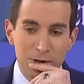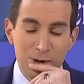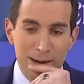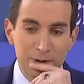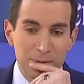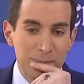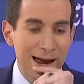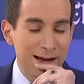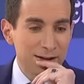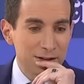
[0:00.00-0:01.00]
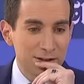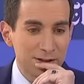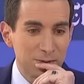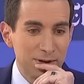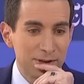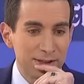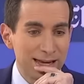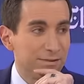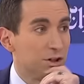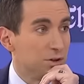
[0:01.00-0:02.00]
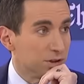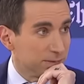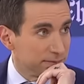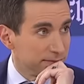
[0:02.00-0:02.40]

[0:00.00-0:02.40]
You happen to be pals with Gavin Newsom.